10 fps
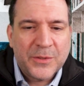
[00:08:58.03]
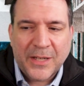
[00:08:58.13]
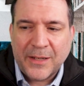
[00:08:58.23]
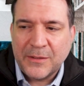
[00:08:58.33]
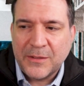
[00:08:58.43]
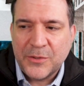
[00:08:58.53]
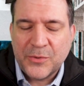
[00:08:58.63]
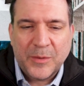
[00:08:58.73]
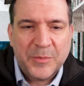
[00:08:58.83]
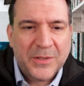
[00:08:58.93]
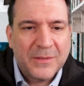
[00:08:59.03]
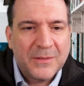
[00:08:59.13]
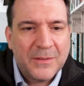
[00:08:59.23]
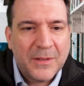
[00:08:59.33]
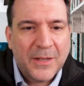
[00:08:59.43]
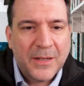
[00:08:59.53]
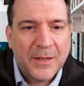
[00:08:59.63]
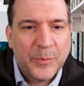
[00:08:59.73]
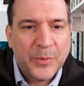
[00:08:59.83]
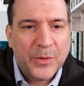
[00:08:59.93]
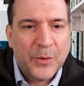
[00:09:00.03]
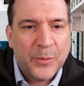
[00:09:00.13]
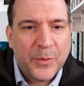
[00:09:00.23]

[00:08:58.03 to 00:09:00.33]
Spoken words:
check out the description below.